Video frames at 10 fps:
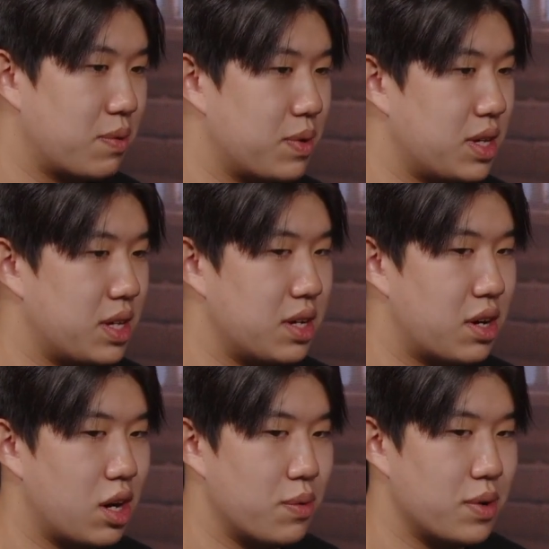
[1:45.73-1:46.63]
we
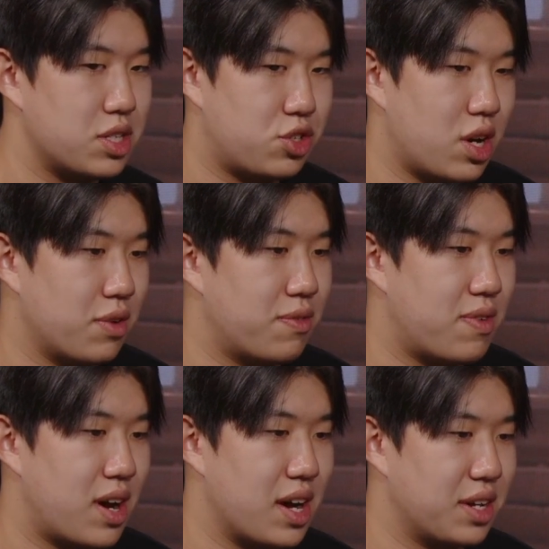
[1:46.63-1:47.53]
always try to
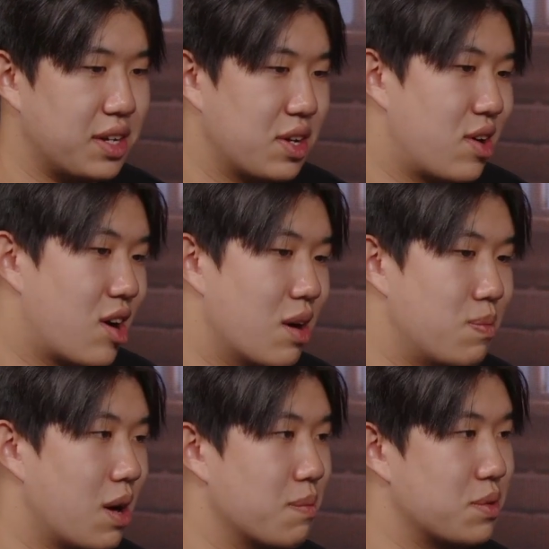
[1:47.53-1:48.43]
find hard
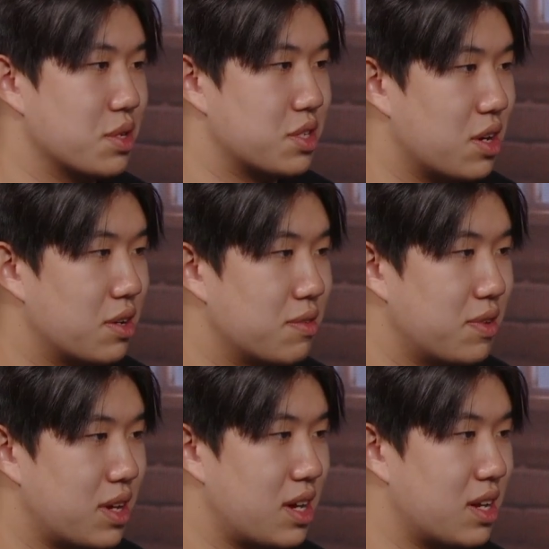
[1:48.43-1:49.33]
problems to
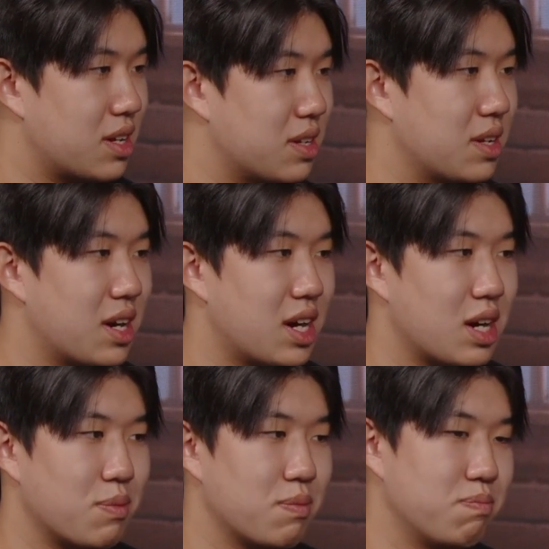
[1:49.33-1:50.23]
solve, and
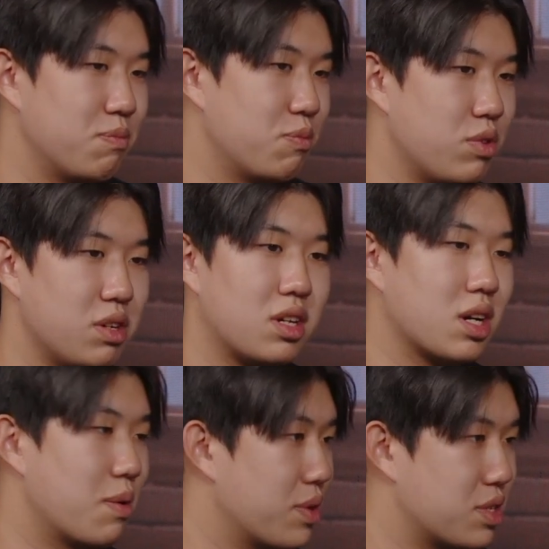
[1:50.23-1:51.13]
we
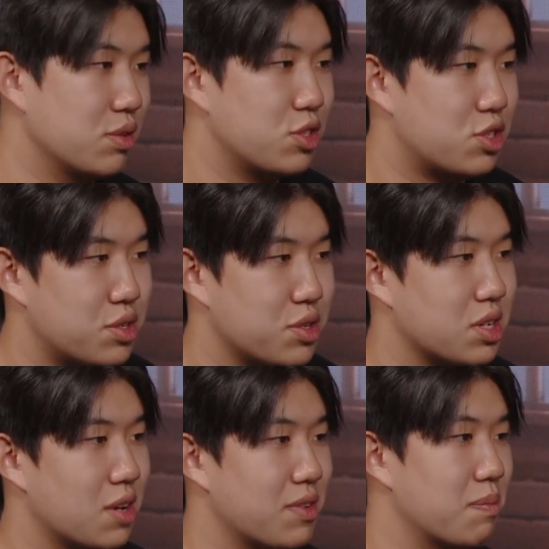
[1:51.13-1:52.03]
come up with solutions to
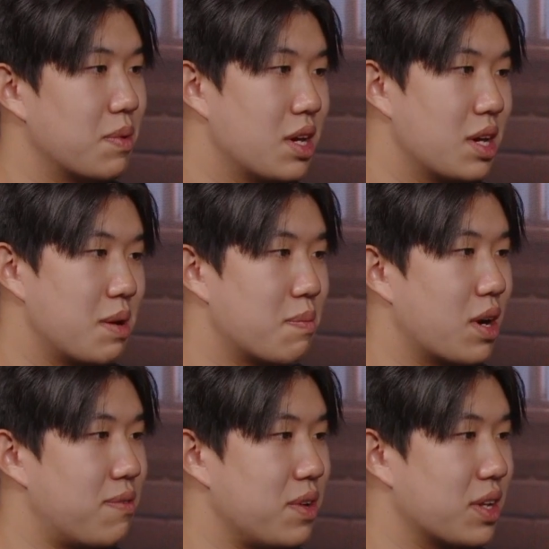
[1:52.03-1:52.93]
solve them. But
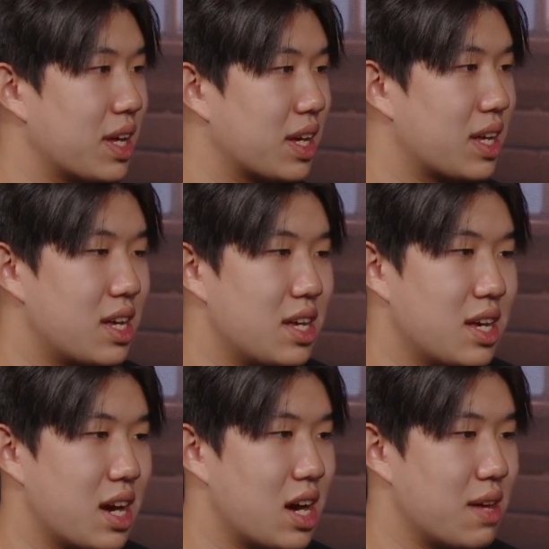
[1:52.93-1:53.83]
I feel like
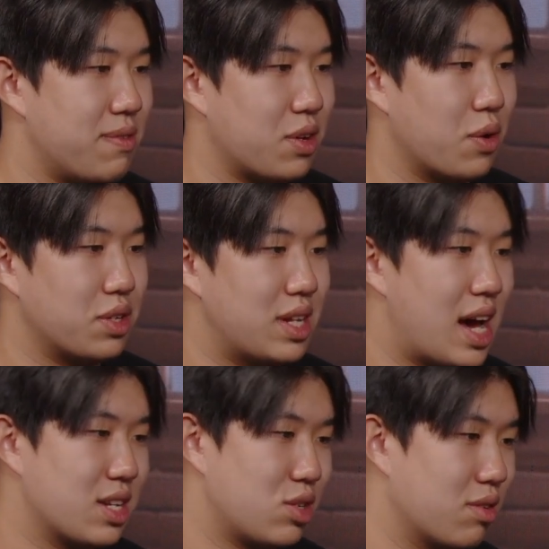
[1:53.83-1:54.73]
if you go into
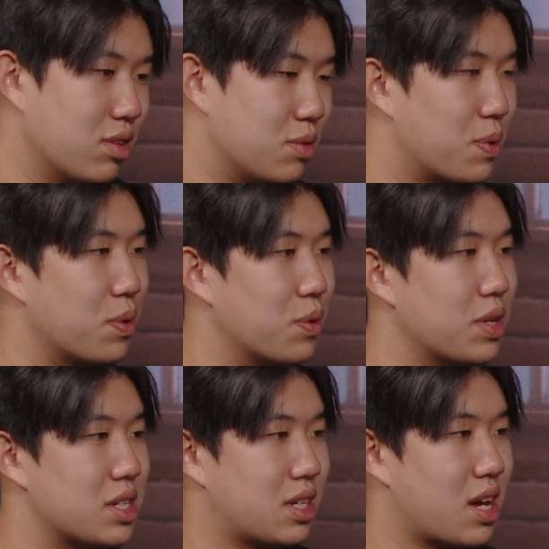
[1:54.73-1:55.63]
that sort of loophole,
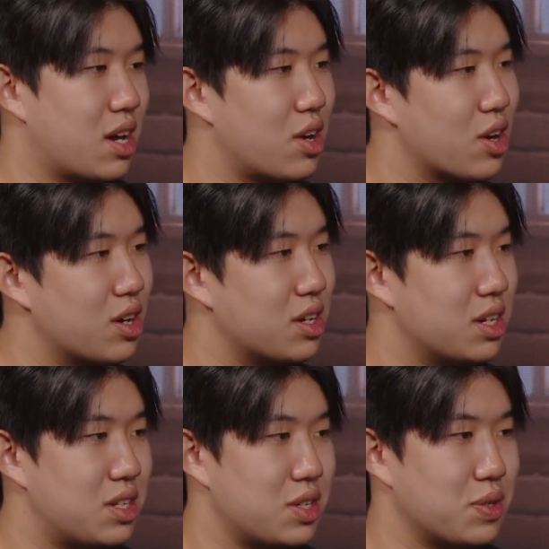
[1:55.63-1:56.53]
it's kind of
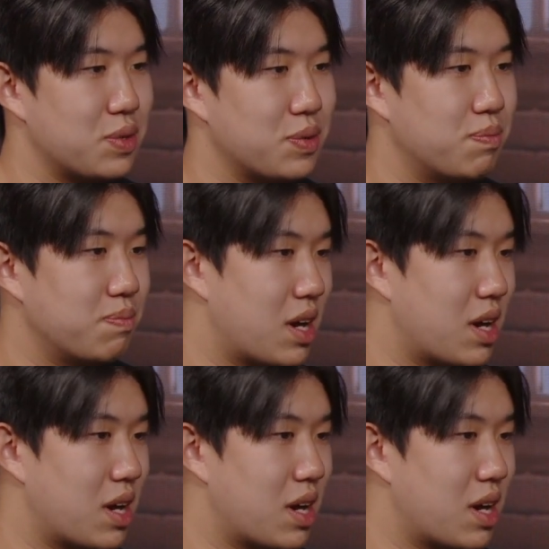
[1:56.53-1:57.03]
hard to